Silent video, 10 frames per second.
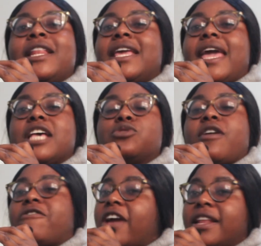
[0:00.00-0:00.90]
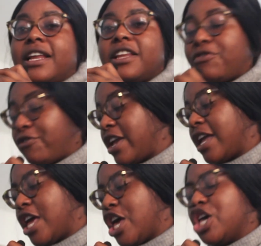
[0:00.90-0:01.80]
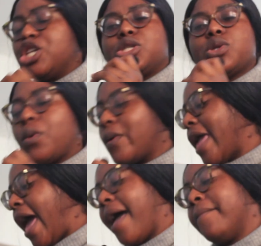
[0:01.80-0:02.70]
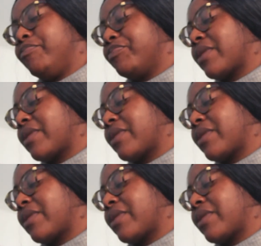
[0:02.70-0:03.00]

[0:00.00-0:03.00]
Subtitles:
years, we are finally free. So yeah,